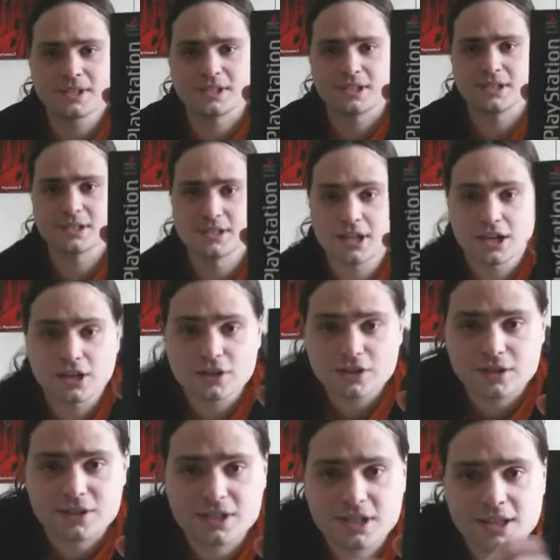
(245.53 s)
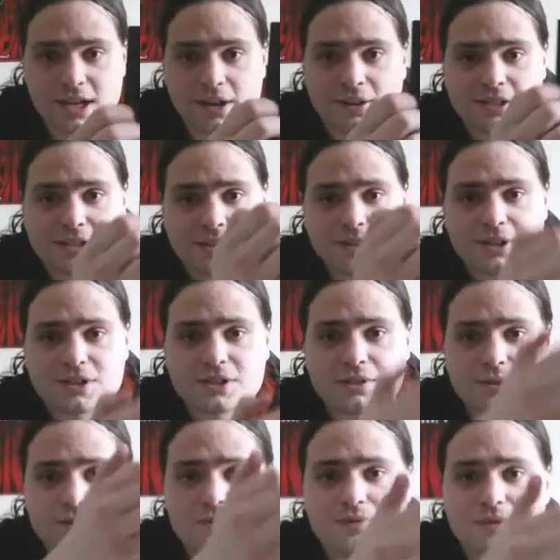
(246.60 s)
is, as you can see there, it's got this sort
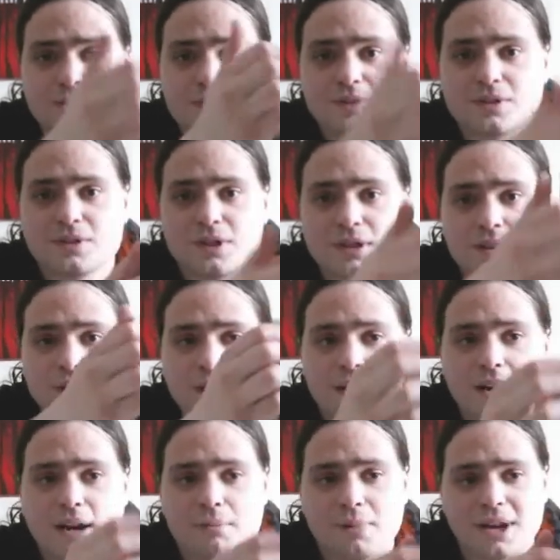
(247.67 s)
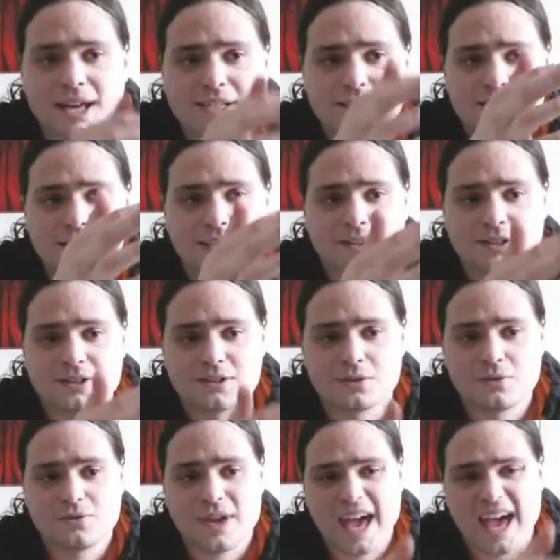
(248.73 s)
of plastic that's sort of
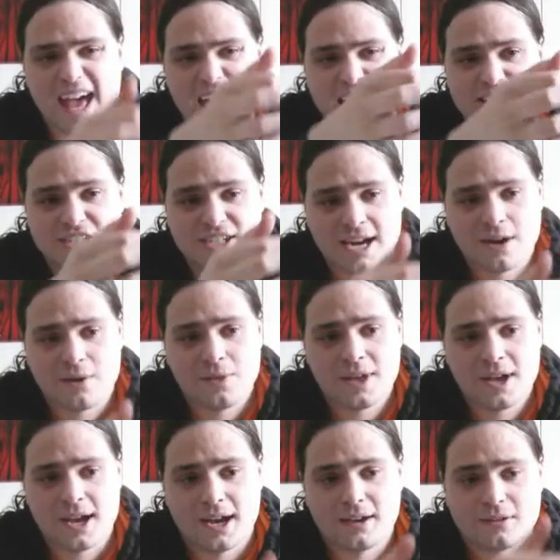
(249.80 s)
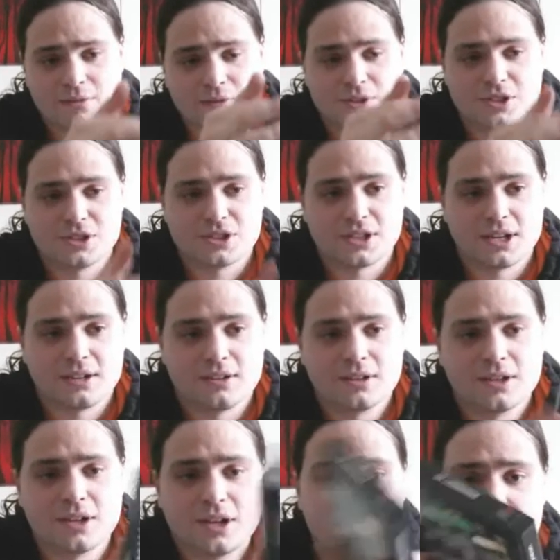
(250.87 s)
etched out there, which is
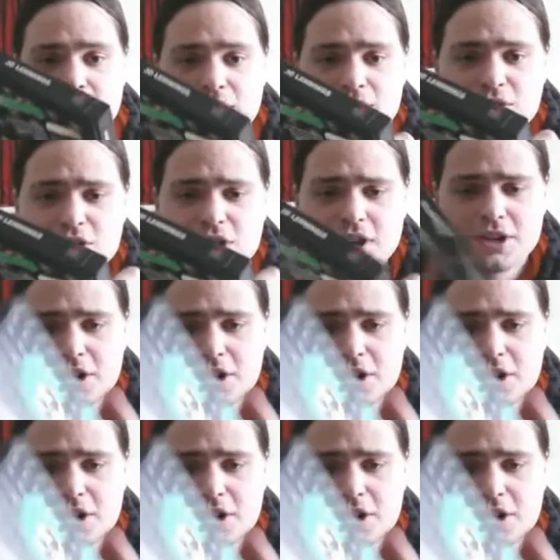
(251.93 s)
kind of